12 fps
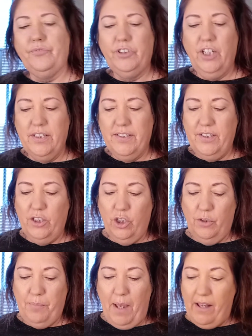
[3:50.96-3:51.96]

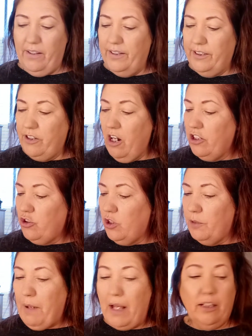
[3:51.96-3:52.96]
conceal palette,
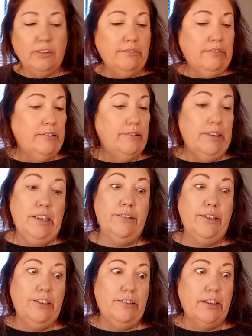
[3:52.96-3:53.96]
contour palette, whatever
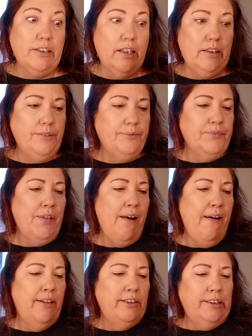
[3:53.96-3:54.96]
you want to call it.
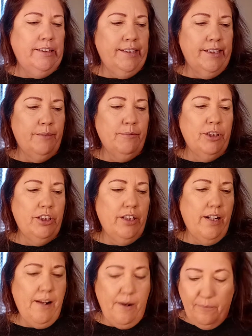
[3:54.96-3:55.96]
And I'm
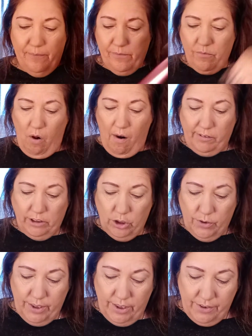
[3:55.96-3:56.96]
gonna
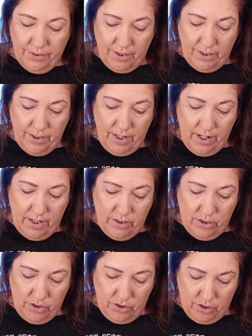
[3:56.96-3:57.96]
go in there
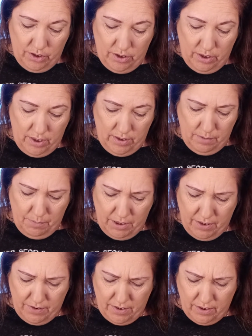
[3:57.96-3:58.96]
and just get some of
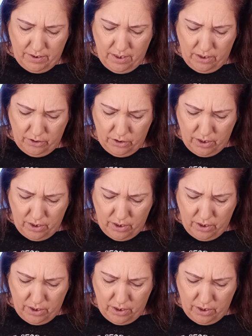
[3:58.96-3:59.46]
this in the color